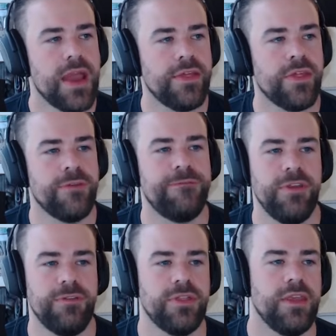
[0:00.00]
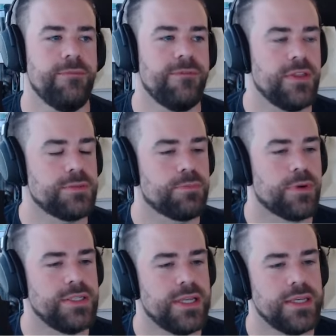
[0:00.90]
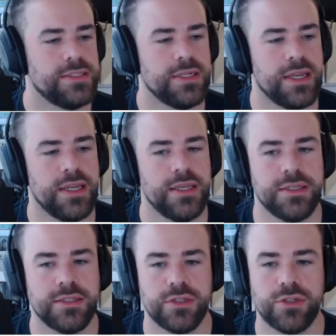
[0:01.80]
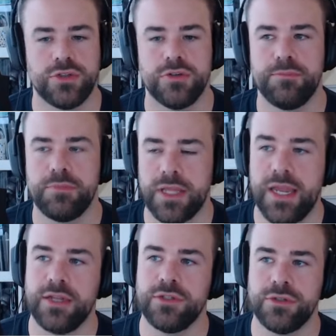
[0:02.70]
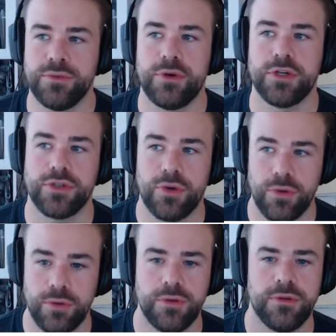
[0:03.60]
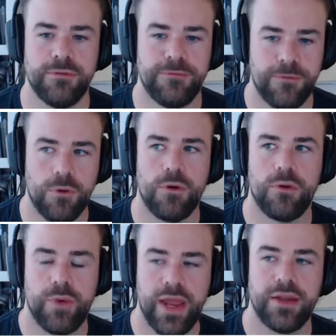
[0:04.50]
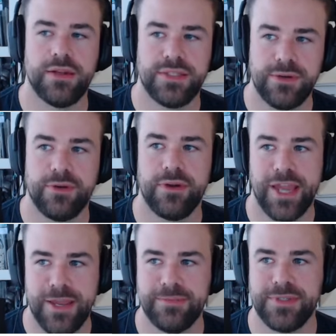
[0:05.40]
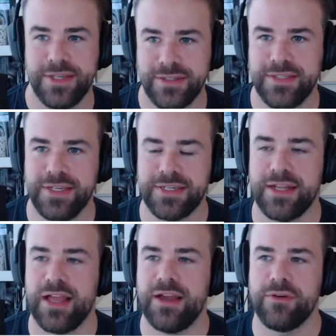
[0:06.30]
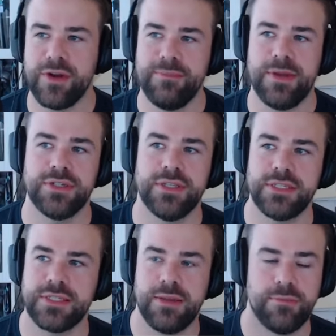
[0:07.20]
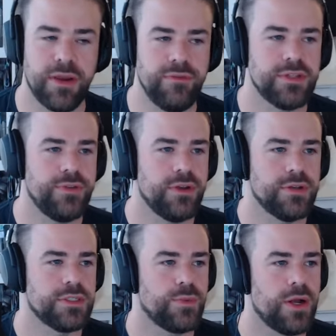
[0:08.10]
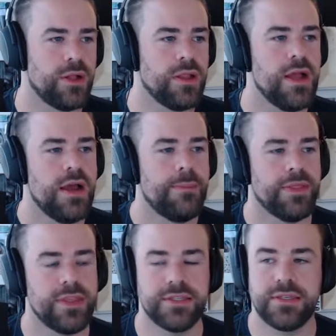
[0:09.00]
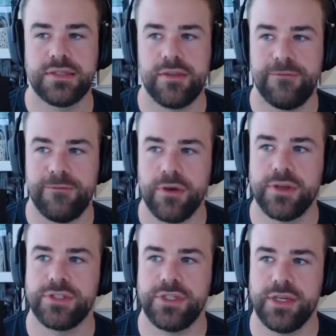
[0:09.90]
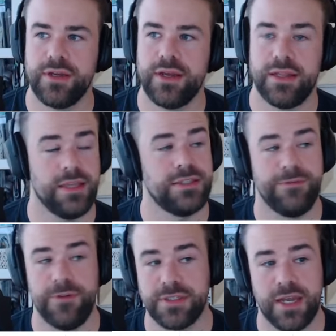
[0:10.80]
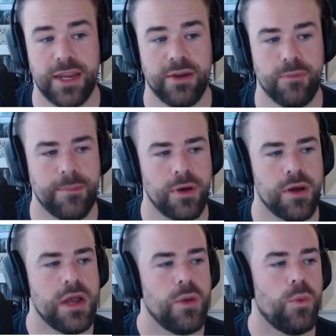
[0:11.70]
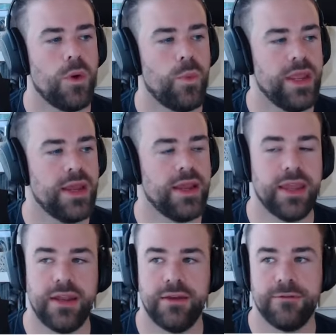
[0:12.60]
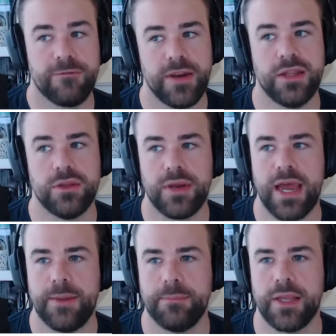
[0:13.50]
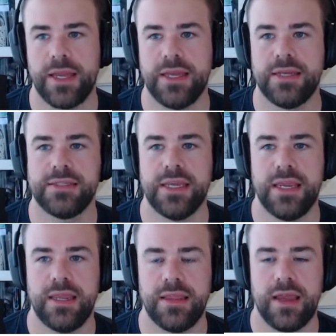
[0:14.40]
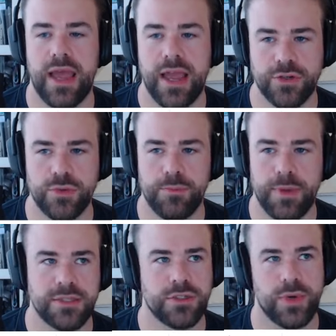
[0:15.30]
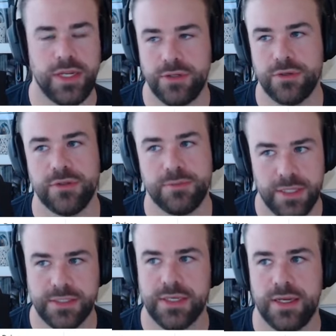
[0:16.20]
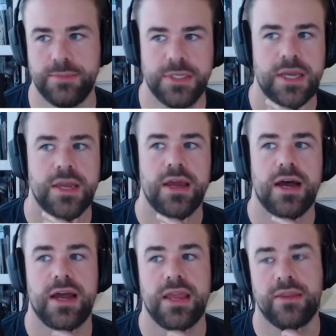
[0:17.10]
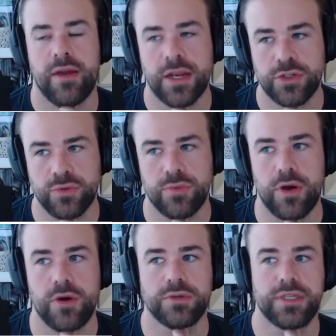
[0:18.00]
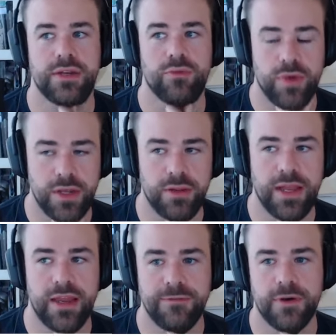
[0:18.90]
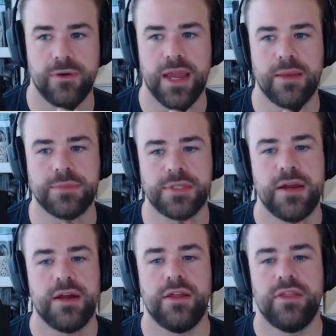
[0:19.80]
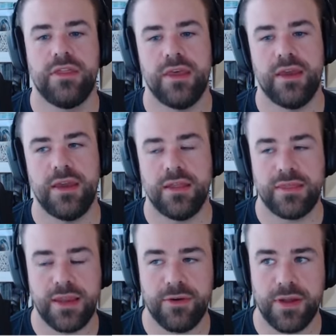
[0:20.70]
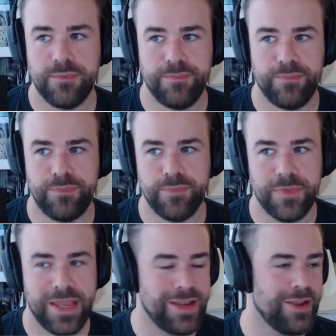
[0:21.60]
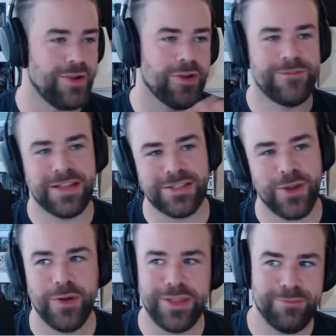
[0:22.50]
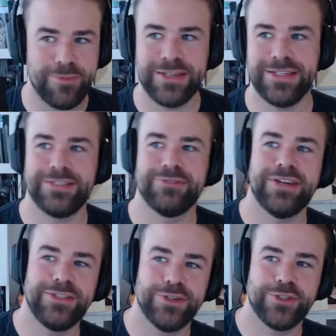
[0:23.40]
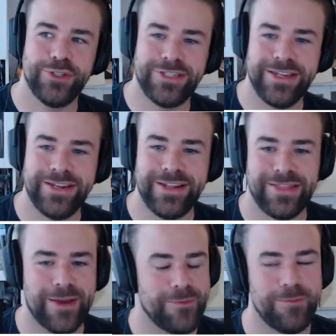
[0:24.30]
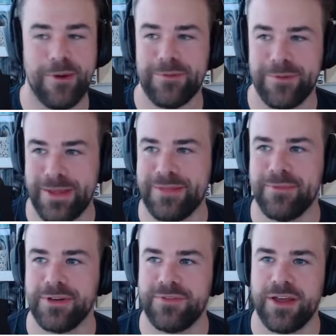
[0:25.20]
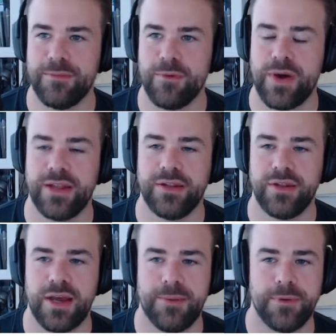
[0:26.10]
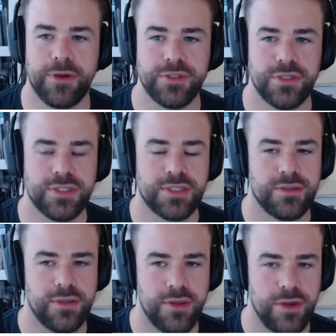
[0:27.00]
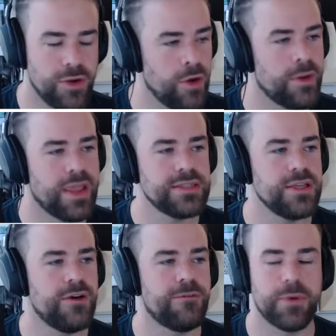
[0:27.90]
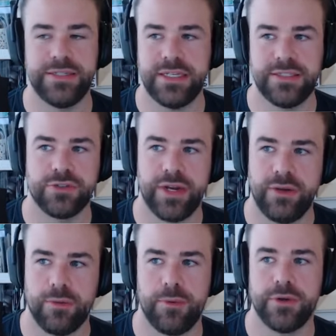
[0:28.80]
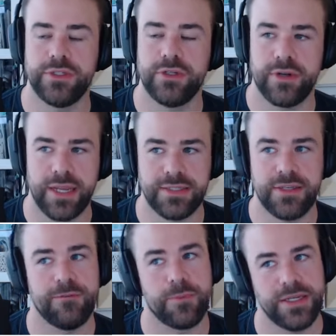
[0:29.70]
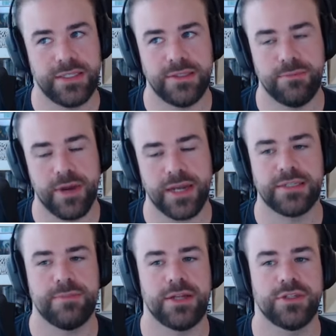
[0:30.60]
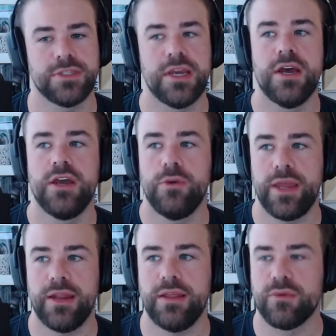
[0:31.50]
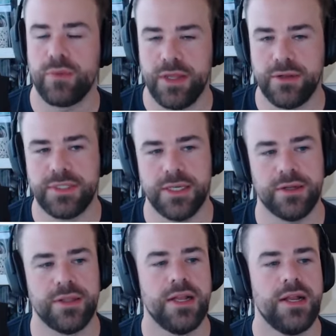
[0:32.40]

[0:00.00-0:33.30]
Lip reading: And then the fifth tip for this preseason is to plan to watch all four round zero games in detail. I already mentioned this in previous videos as well, but this is the first year, at least the first I can remember, where we are getting a free look at players in their actual best 22s plus subs, in their actual roles in real AFL games. There are, you know, if that's the only preseason research you did, that would probably be the most valuable one, because it's, you're not guessing off preseason training reports, you're not guessing off preseason practice matches, you're getting the real deal,